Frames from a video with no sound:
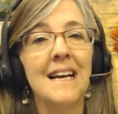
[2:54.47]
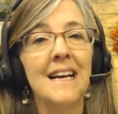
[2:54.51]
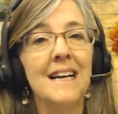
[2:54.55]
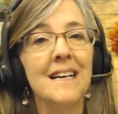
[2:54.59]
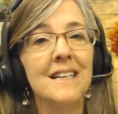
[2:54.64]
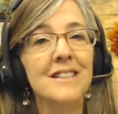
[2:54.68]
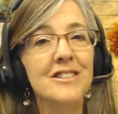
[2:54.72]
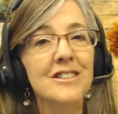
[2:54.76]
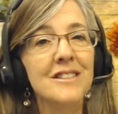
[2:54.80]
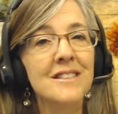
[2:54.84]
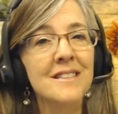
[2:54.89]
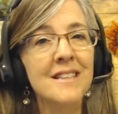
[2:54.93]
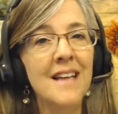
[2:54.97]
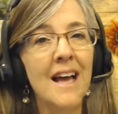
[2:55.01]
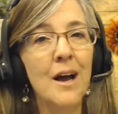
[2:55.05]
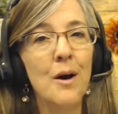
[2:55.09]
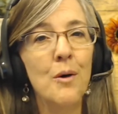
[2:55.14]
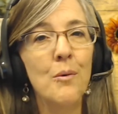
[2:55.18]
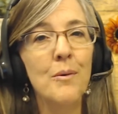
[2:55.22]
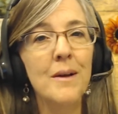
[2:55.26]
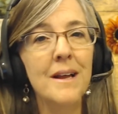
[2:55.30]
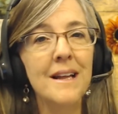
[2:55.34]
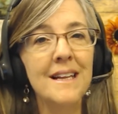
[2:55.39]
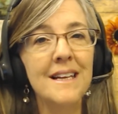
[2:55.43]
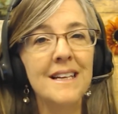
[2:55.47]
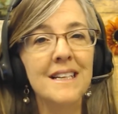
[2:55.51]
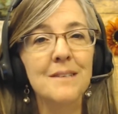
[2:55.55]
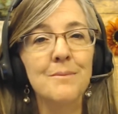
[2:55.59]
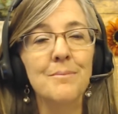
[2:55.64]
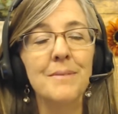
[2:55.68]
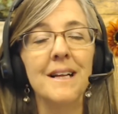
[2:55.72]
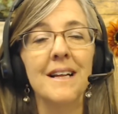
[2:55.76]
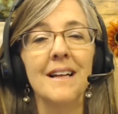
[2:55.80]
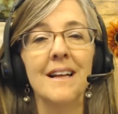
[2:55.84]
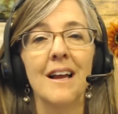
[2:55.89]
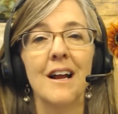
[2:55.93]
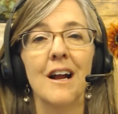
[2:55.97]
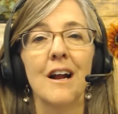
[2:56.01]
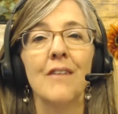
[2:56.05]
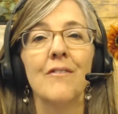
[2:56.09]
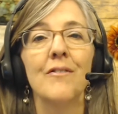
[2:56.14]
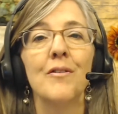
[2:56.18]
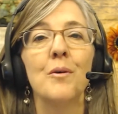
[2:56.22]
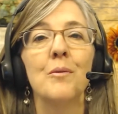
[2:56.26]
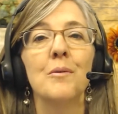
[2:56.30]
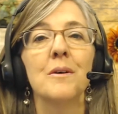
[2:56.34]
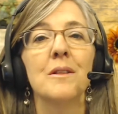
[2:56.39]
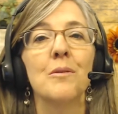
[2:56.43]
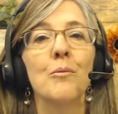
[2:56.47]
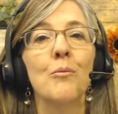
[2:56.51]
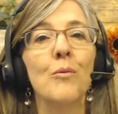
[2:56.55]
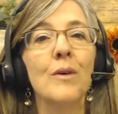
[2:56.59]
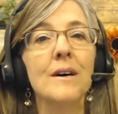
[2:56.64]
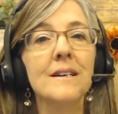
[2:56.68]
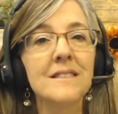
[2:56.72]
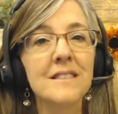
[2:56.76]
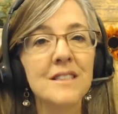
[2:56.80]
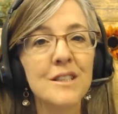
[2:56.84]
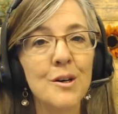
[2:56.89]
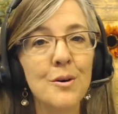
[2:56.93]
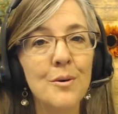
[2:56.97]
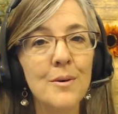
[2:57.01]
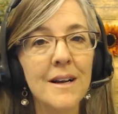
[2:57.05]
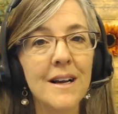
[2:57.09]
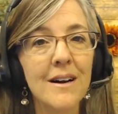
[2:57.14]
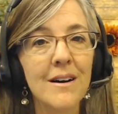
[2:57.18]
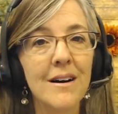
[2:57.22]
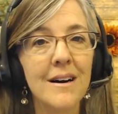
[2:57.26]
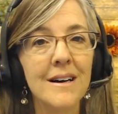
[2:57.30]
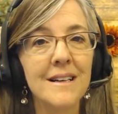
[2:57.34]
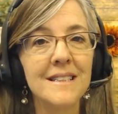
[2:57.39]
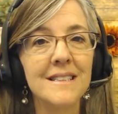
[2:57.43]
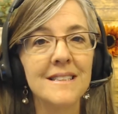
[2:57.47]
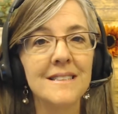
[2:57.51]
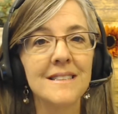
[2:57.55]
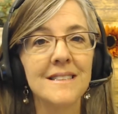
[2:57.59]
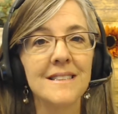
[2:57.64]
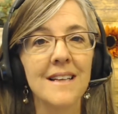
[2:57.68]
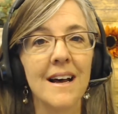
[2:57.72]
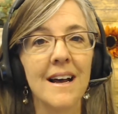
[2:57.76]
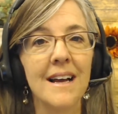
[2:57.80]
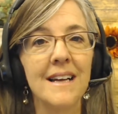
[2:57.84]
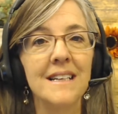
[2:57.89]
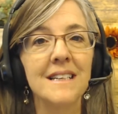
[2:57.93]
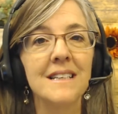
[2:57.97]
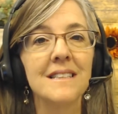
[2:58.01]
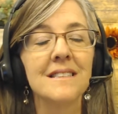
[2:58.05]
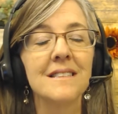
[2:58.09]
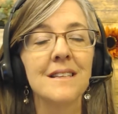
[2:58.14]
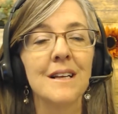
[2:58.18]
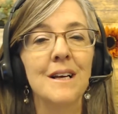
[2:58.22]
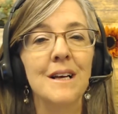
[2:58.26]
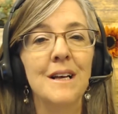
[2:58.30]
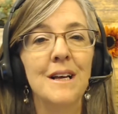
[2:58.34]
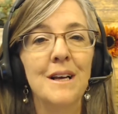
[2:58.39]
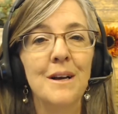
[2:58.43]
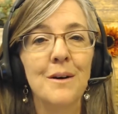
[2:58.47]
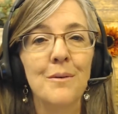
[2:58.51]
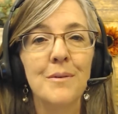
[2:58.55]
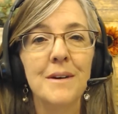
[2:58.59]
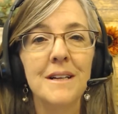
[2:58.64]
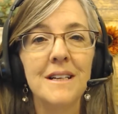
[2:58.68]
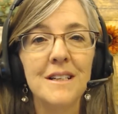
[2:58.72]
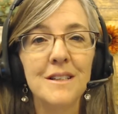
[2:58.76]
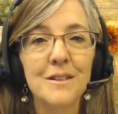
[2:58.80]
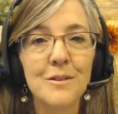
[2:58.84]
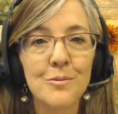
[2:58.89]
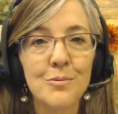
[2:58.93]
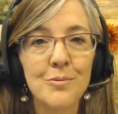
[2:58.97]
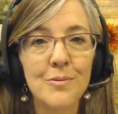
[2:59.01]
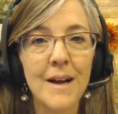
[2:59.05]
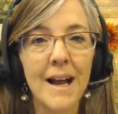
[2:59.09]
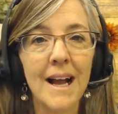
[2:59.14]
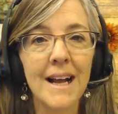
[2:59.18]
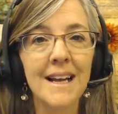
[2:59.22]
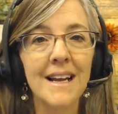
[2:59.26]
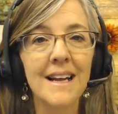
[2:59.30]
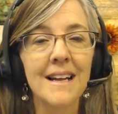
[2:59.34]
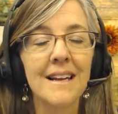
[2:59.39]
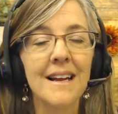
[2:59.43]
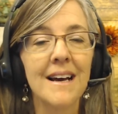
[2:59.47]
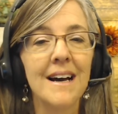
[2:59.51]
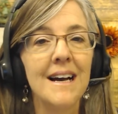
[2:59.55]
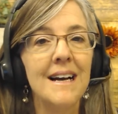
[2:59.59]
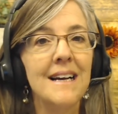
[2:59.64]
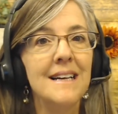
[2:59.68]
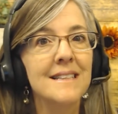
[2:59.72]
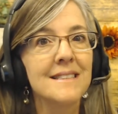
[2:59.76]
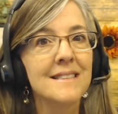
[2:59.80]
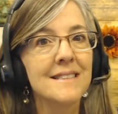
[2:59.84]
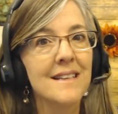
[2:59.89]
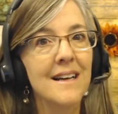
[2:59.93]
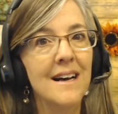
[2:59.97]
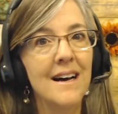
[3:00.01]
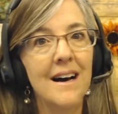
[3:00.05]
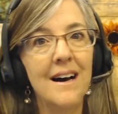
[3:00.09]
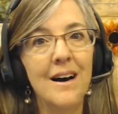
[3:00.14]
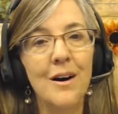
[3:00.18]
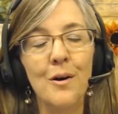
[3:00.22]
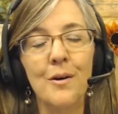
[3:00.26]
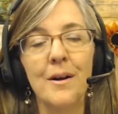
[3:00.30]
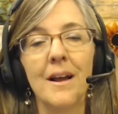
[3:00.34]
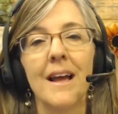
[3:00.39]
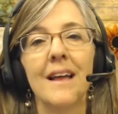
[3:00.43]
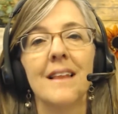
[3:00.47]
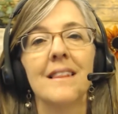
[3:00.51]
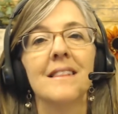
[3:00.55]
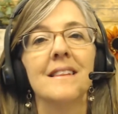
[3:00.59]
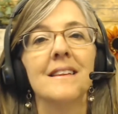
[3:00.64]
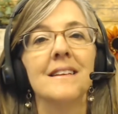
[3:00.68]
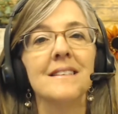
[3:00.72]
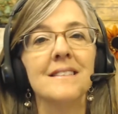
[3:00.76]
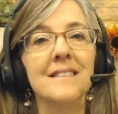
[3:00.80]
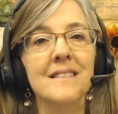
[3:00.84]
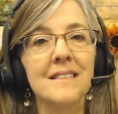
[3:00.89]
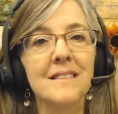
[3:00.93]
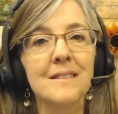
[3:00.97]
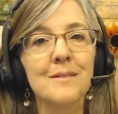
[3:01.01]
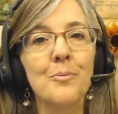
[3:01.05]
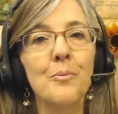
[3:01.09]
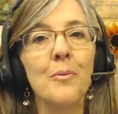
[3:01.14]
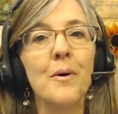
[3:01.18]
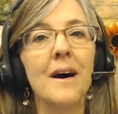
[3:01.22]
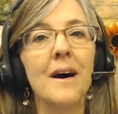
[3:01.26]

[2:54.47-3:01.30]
And just how we need to be careful with what's going on inside us. We need to recognize, okay, this is what